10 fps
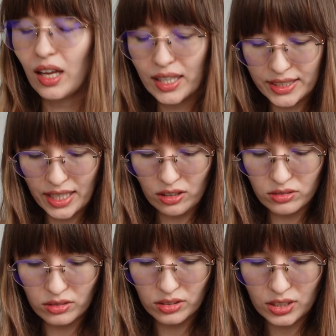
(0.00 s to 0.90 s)
And
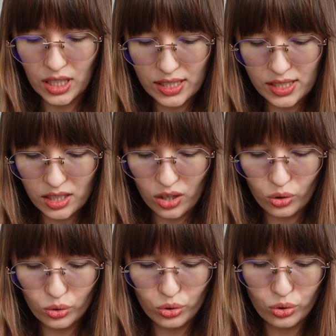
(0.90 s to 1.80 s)
now let's
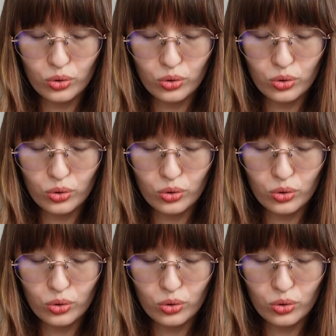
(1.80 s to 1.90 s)
go to